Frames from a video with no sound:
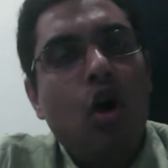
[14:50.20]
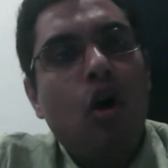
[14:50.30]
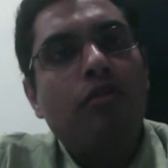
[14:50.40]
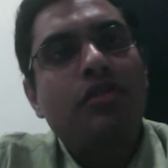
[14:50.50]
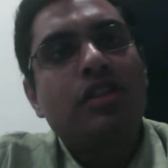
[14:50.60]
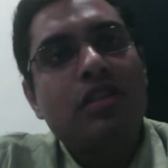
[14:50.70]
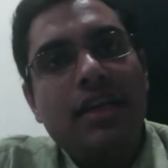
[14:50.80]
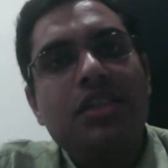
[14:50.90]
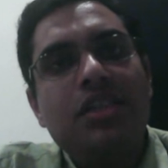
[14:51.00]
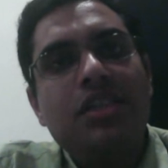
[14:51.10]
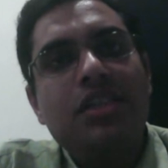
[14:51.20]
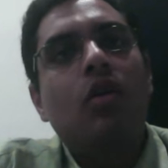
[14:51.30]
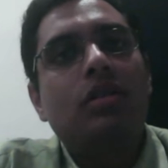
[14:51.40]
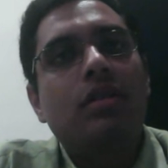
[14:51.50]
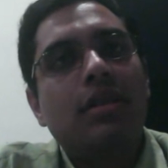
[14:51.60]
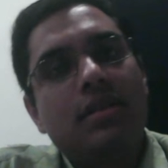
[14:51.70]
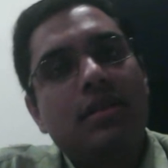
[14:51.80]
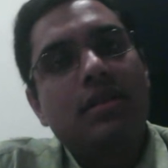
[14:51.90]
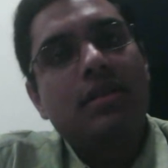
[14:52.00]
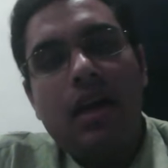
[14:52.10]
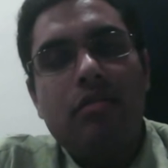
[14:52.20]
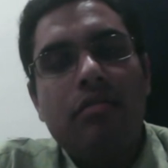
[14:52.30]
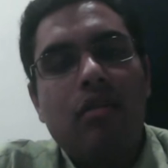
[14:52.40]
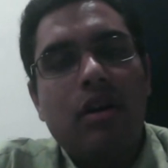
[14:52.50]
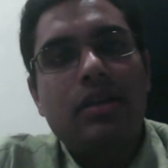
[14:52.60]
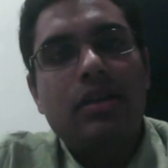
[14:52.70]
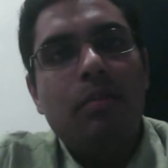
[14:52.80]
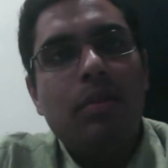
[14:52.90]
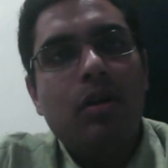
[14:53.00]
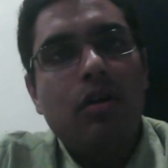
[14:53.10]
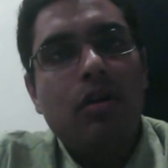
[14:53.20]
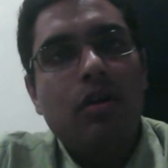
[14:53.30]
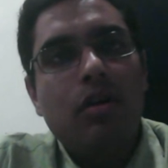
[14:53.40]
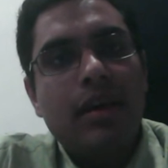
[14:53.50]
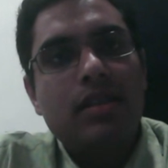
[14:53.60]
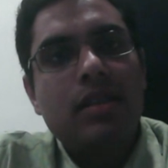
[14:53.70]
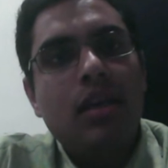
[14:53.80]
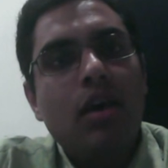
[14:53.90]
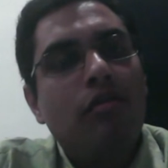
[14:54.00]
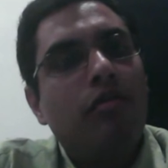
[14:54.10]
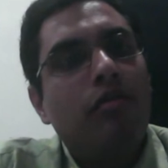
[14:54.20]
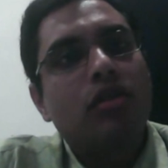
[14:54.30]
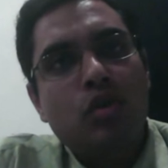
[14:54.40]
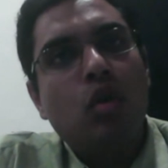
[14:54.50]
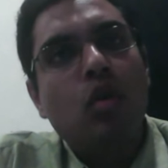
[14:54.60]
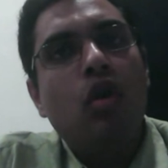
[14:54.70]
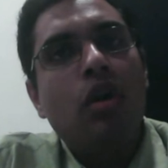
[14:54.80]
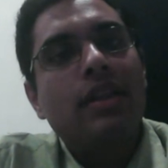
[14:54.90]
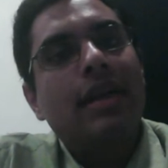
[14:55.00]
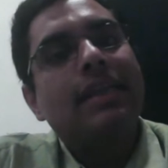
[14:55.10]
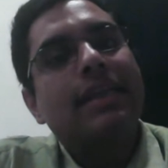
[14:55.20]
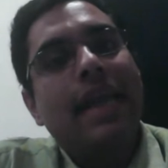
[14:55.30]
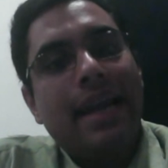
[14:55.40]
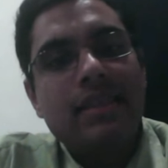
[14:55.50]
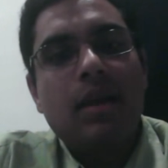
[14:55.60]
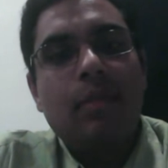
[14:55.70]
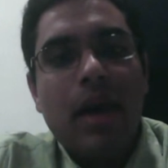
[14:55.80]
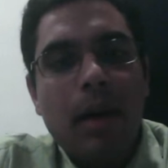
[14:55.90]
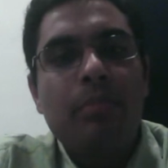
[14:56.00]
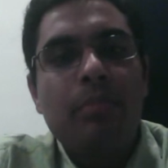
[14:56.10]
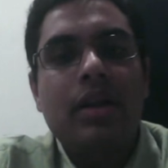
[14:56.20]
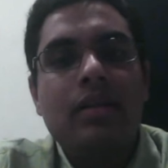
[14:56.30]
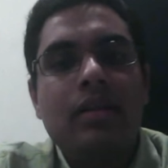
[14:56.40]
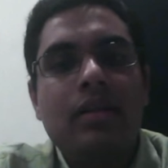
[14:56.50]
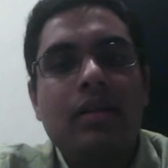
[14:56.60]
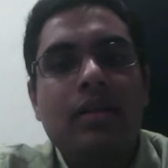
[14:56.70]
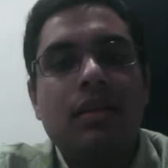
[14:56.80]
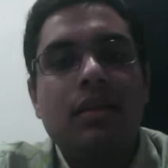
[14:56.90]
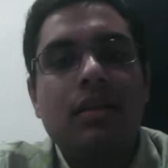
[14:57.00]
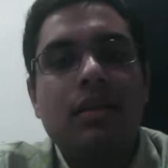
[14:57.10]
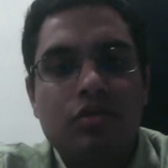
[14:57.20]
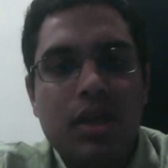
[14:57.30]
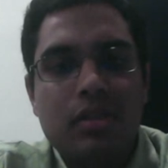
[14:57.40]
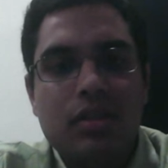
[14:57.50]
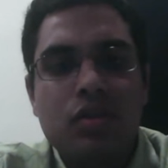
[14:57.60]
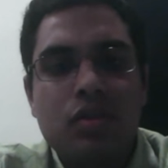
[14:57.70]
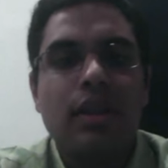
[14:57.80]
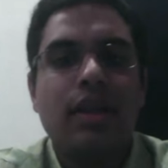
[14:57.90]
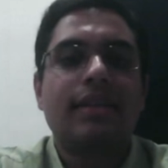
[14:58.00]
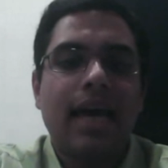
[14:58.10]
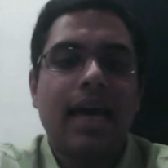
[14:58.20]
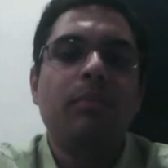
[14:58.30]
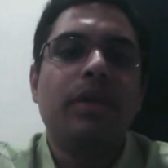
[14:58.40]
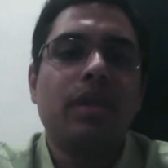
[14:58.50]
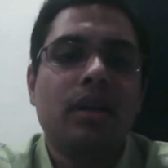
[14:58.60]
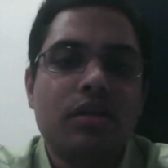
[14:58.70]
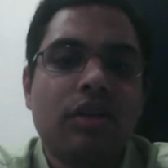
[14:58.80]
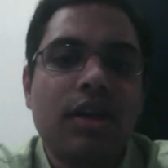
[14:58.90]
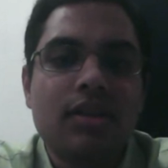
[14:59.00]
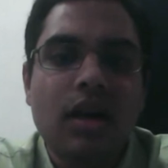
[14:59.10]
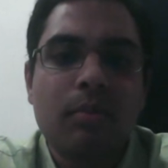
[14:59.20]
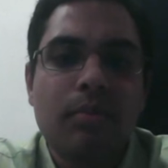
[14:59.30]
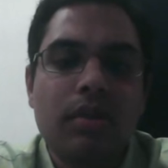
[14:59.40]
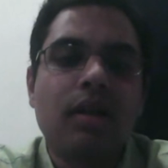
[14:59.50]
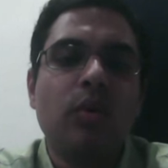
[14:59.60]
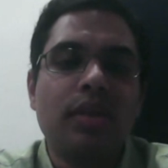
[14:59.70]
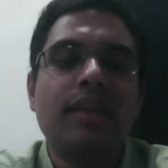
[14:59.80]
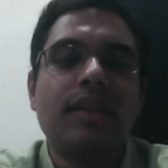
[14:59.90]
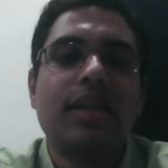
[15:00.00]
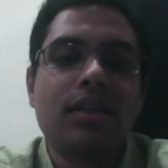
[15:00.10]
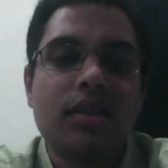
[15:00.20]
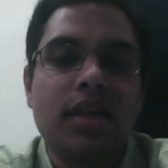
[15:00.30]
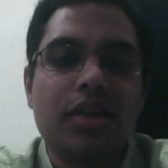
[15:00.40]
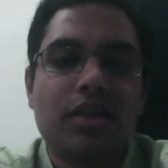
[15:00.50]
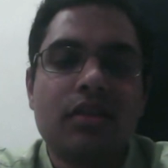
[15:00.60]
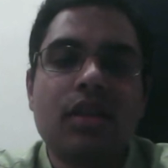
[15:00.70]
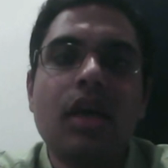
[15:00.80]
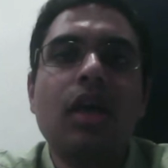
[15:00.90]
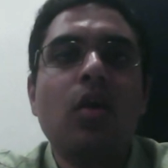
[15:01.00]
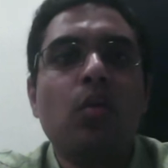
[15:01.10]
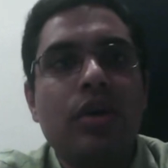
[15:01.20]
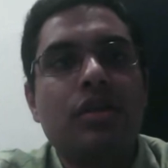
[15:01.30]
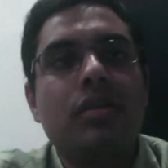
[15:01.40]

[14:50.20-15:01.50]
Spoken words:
of stretching out the trial, for example, of a case for so long that it ends up hampering the pursuit of justice. So there are time periods, for example, within legislation which,